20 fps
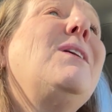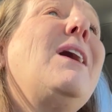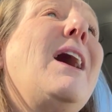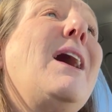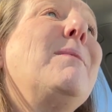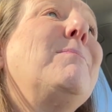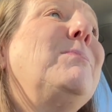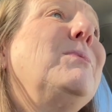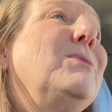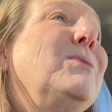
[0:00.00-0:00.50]

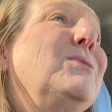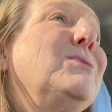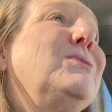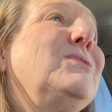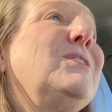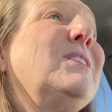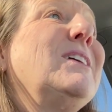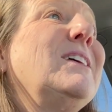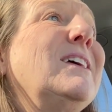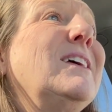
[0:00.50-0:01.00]

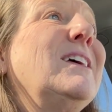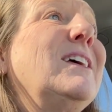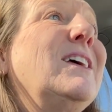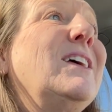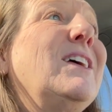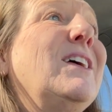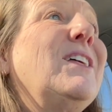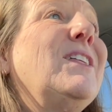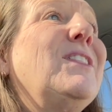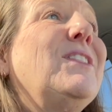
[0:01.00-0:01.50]
apples.
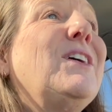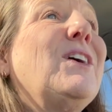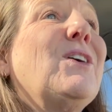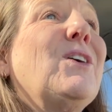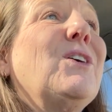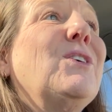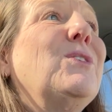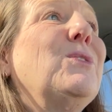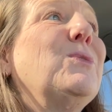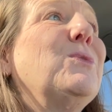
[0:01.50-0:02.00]
There
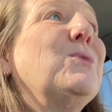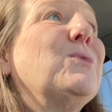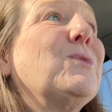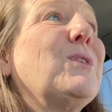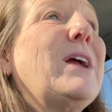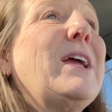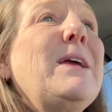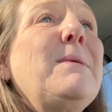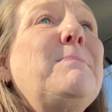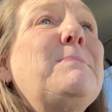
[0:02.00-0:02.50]
are no
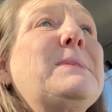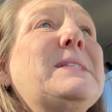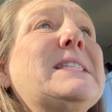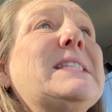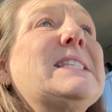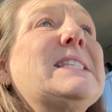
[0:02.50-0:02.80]
grapes.